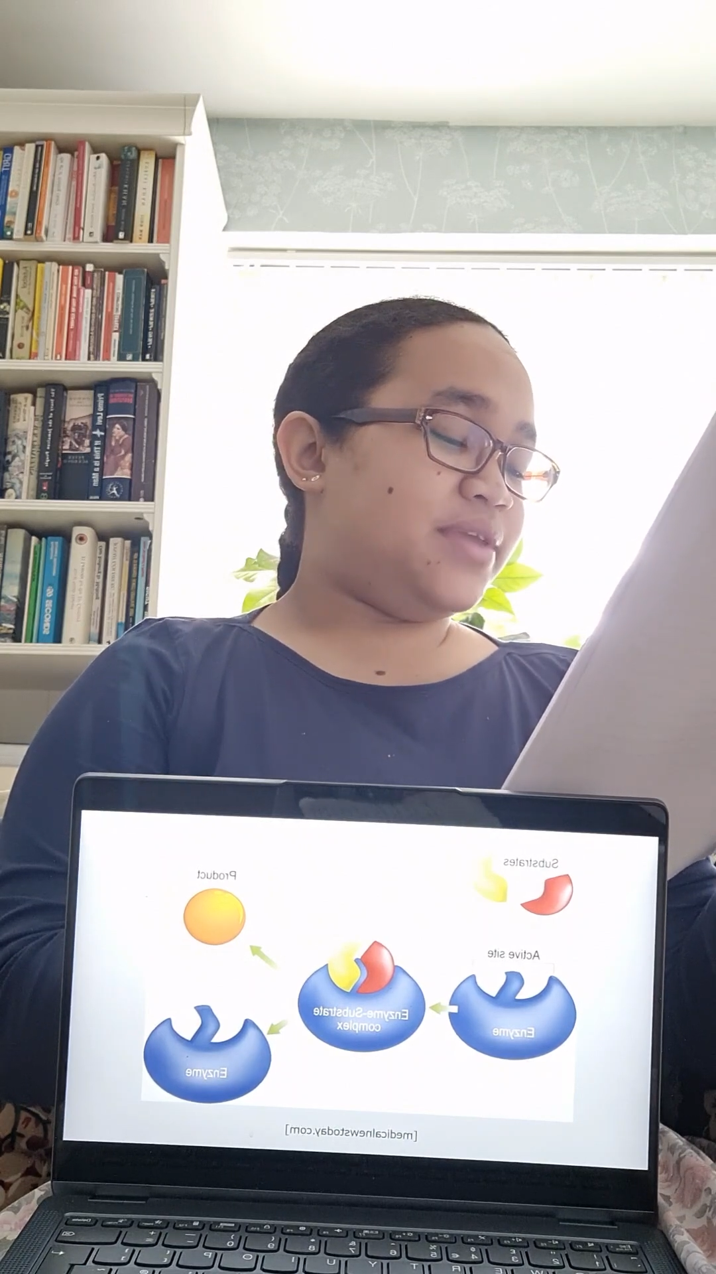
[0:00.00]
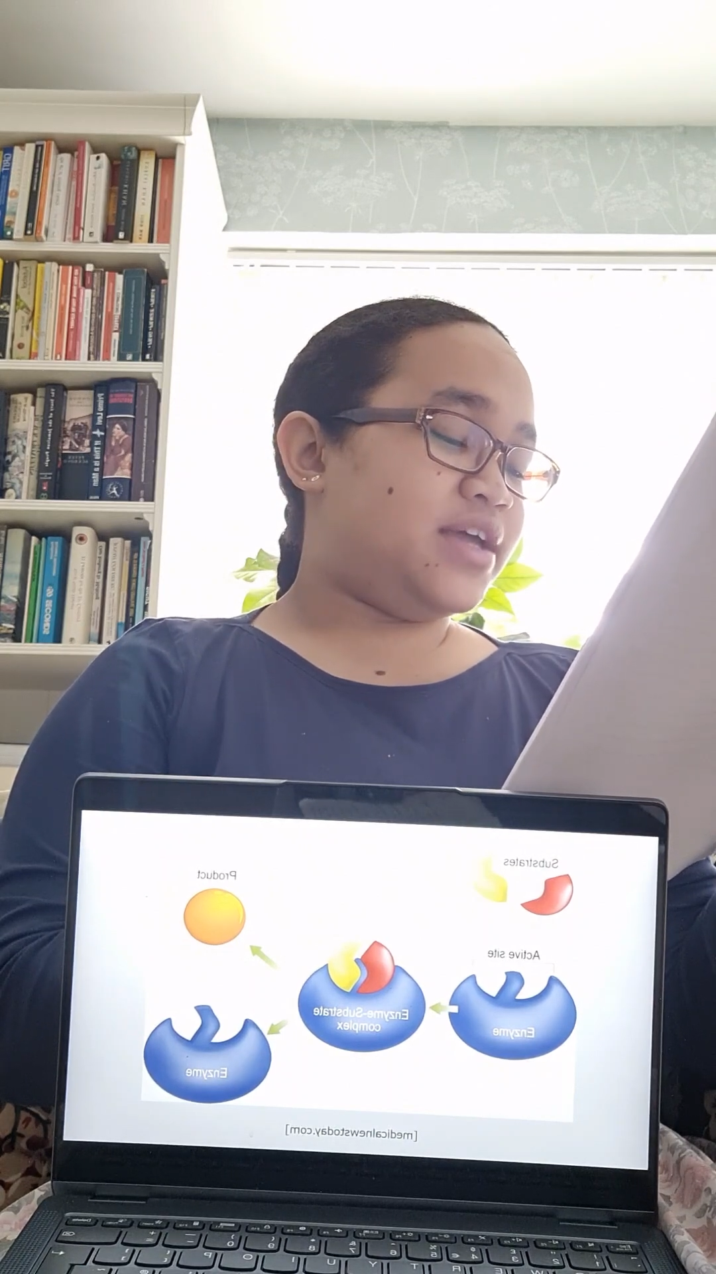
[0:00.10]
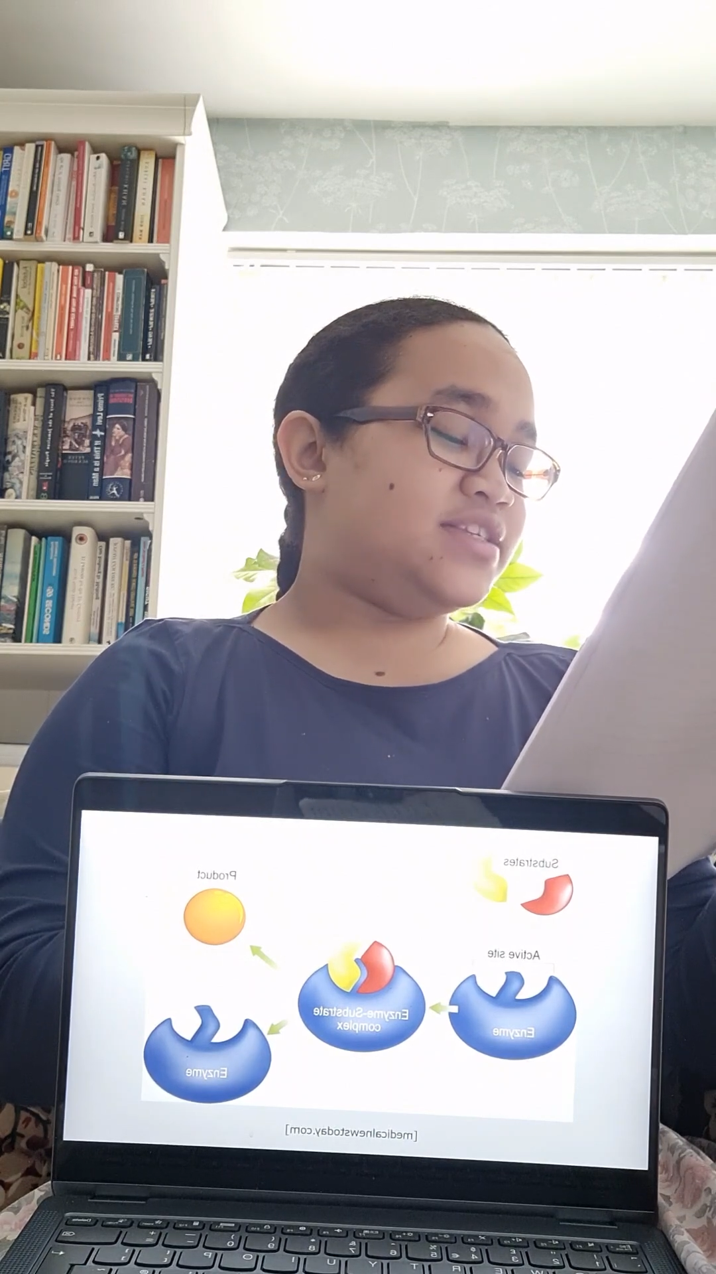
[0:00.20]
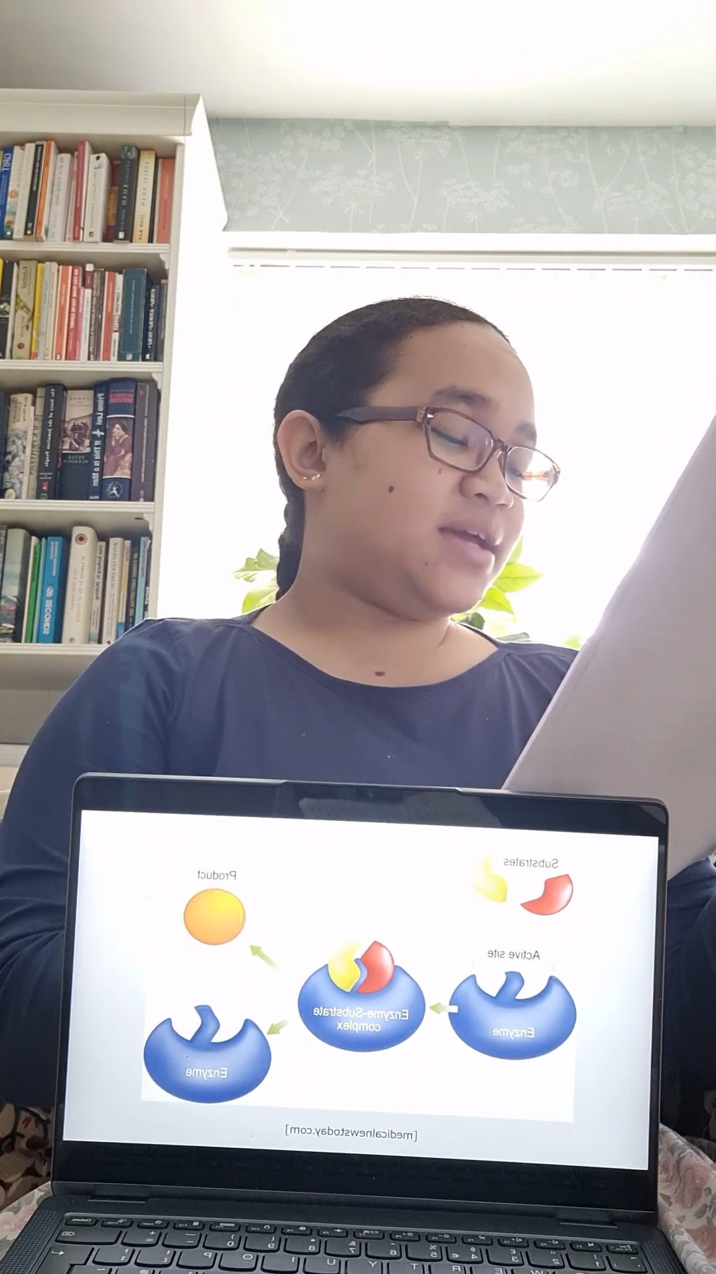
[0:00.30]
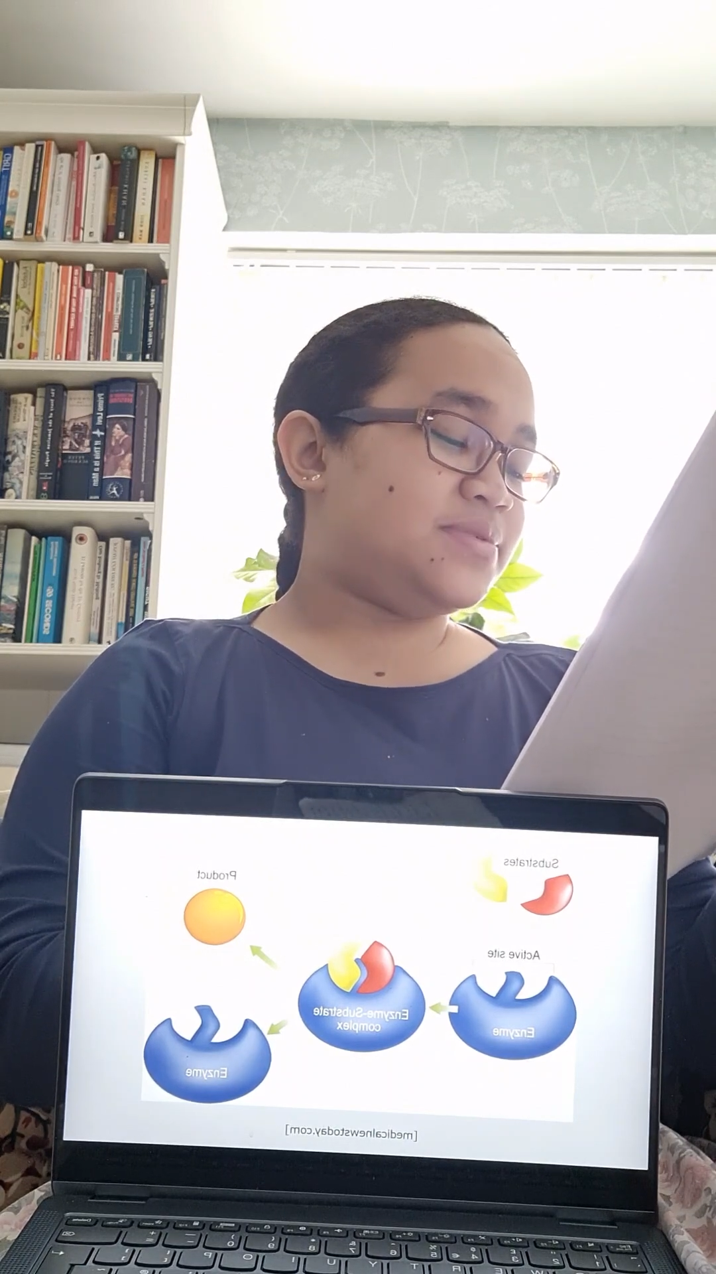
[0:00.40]

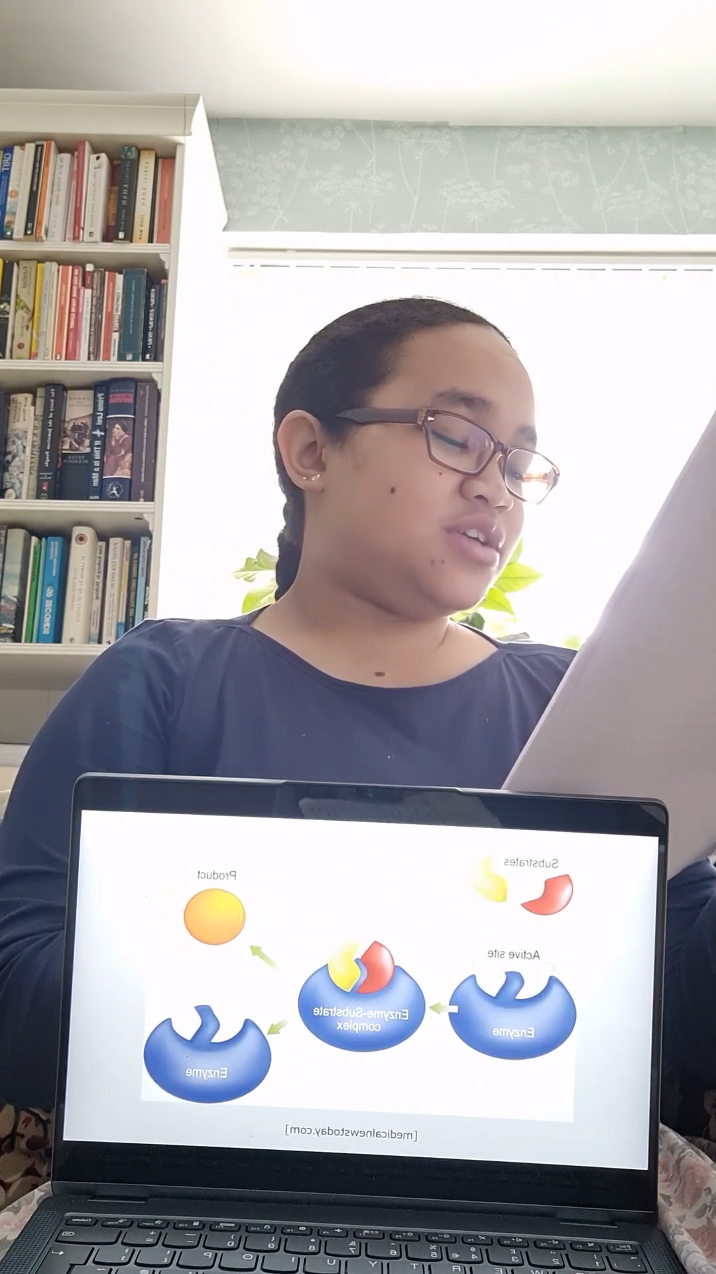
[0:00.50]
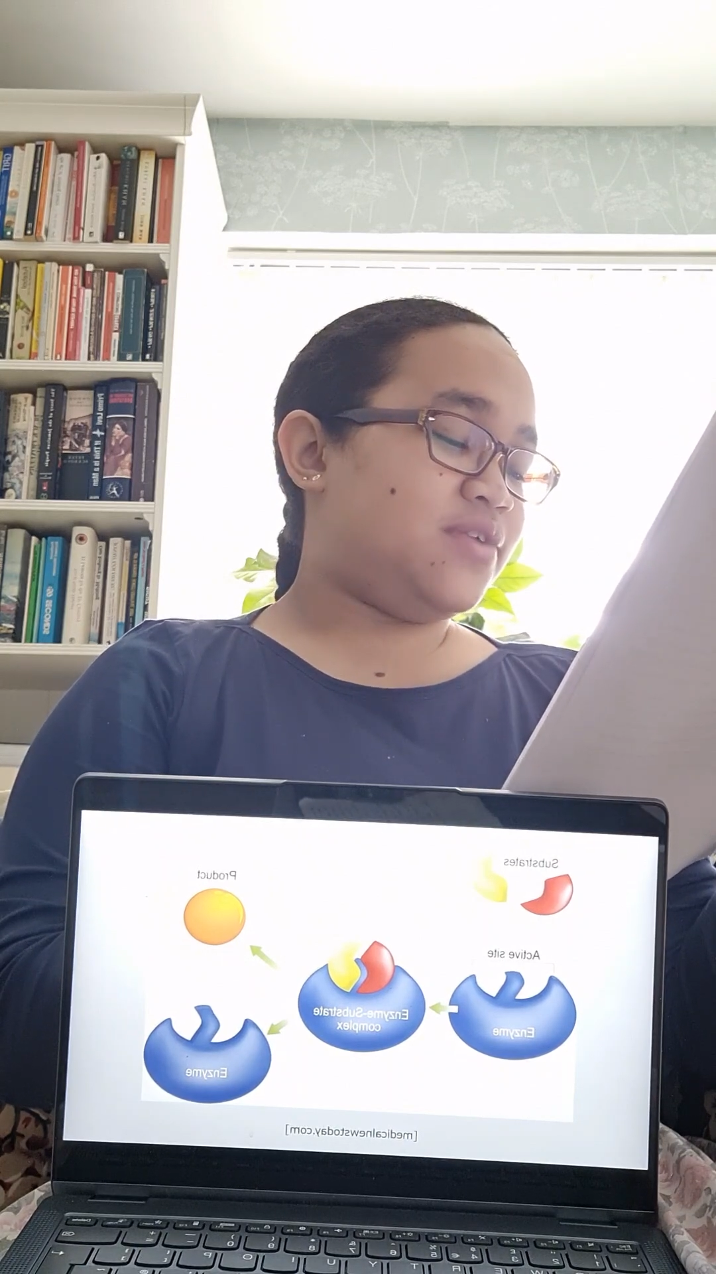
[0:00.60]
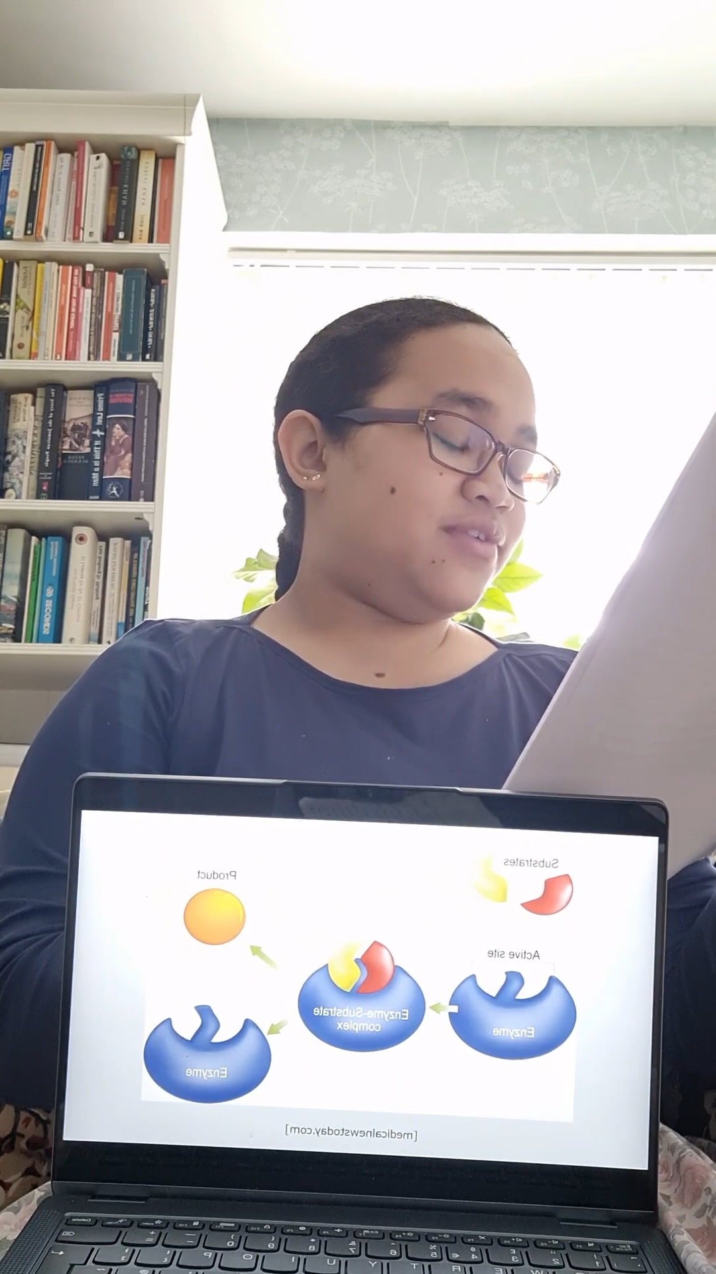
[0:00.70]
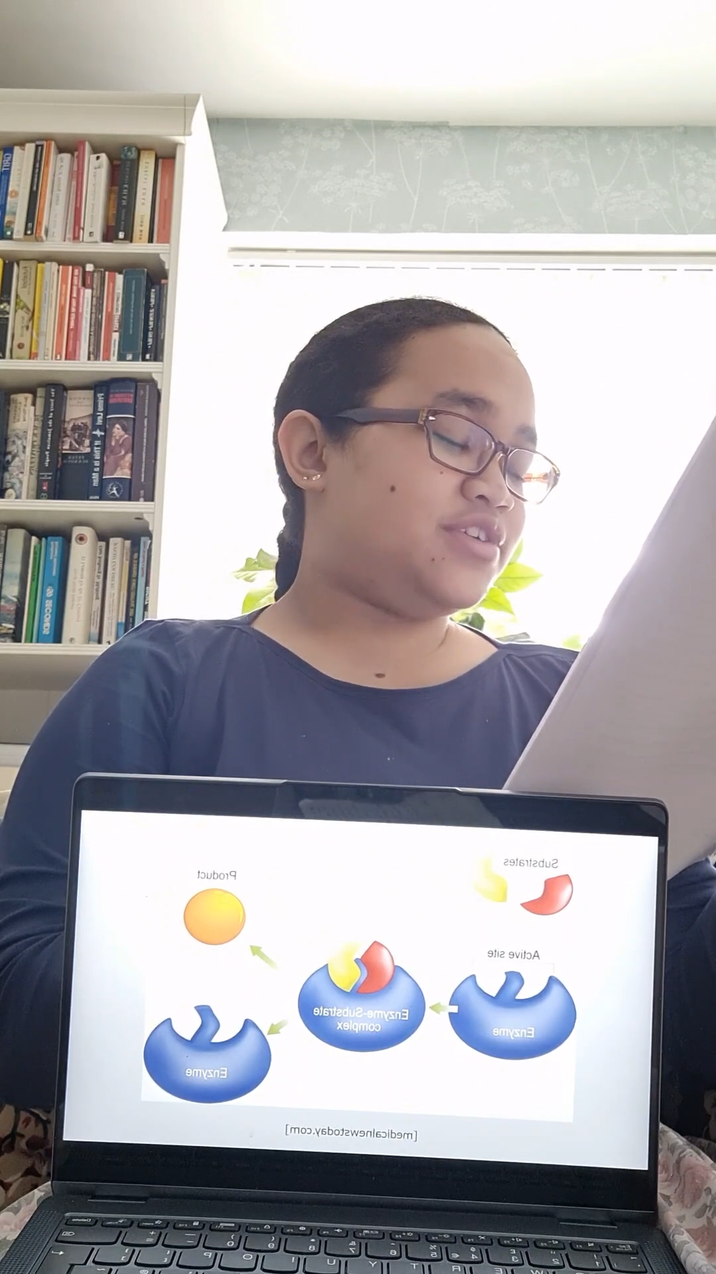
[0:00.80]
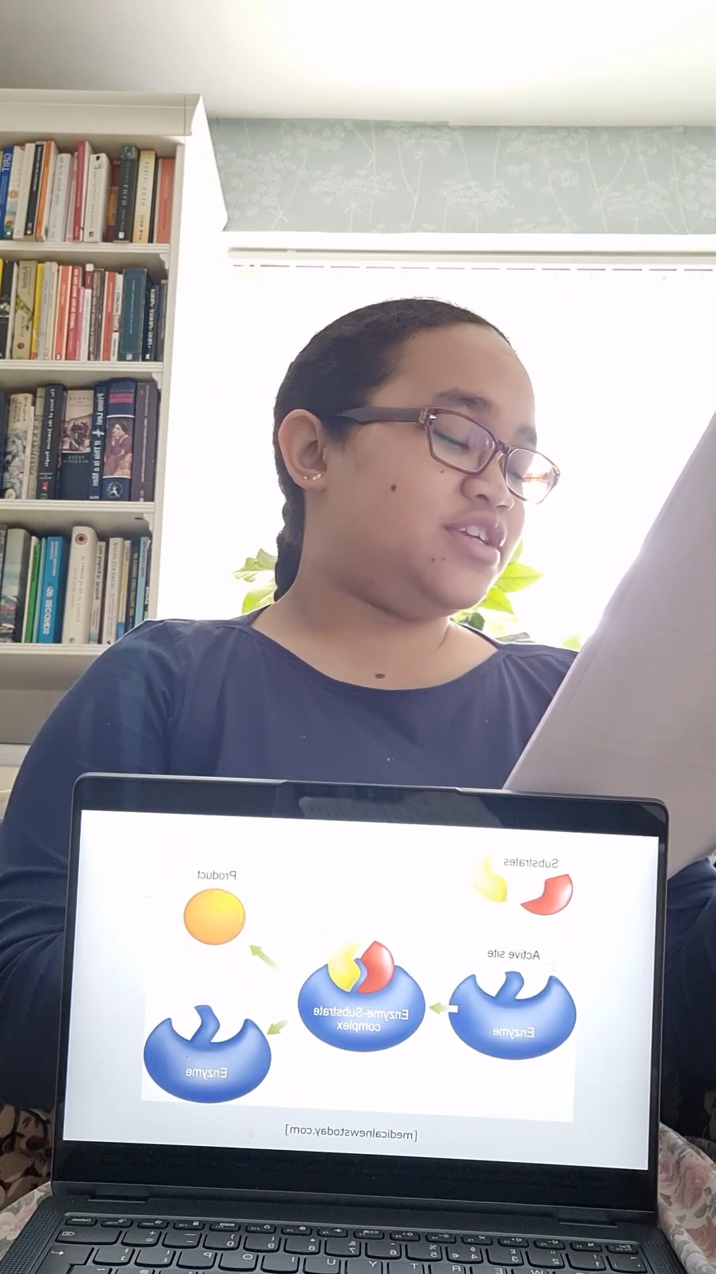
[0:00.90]
enzymes
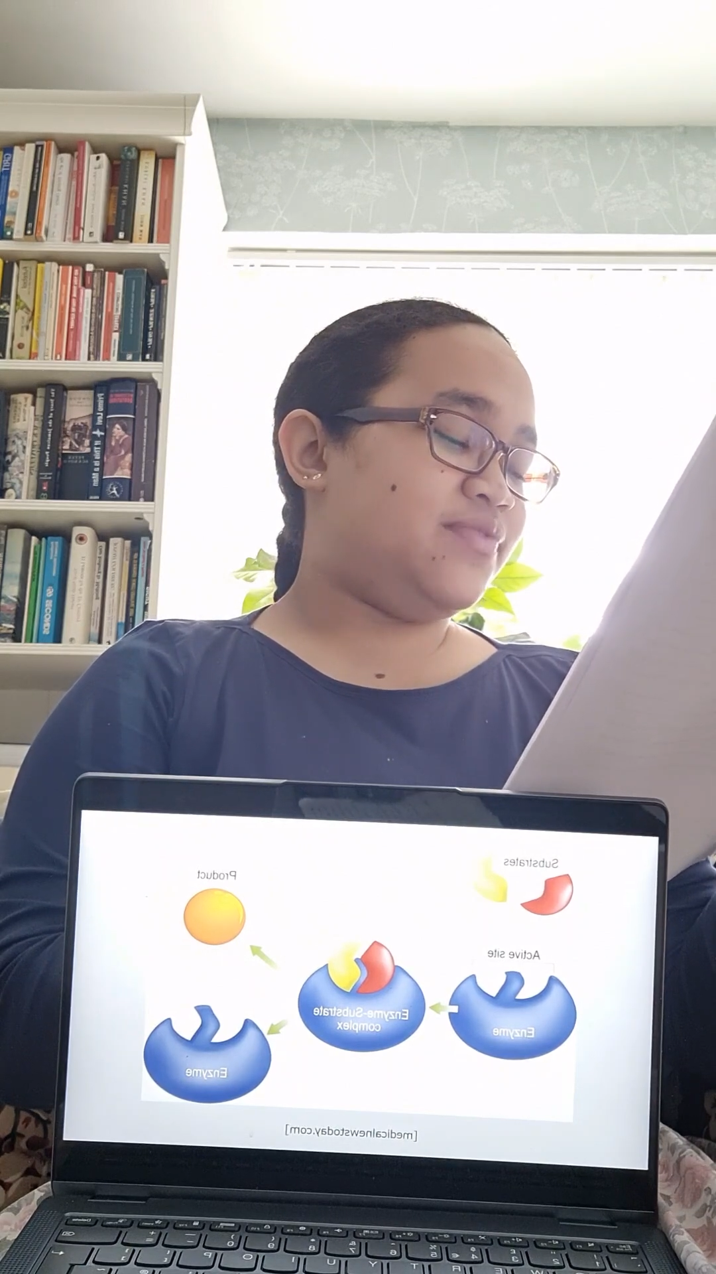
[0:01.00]
cannot function